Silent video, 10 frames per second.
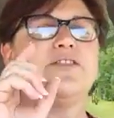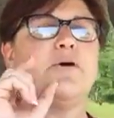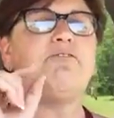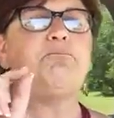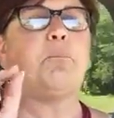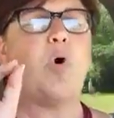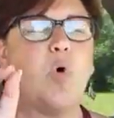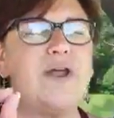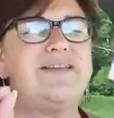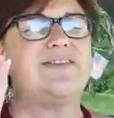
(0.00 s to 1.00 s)
The
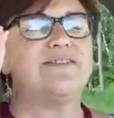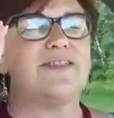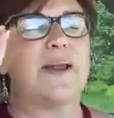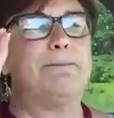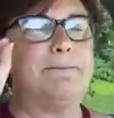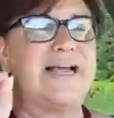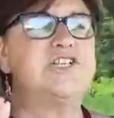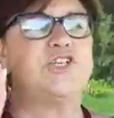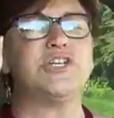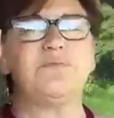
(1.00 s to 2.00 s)
point that they
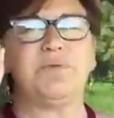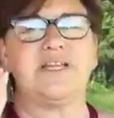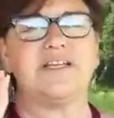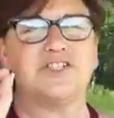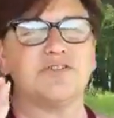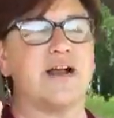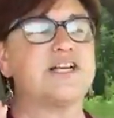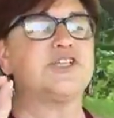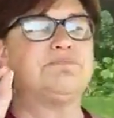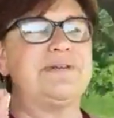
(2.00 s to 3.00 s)
mentioned being a
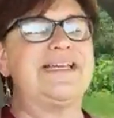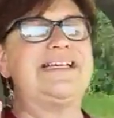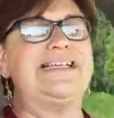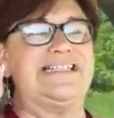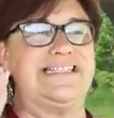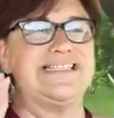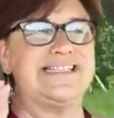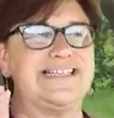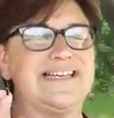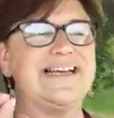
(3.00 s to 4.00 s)
director means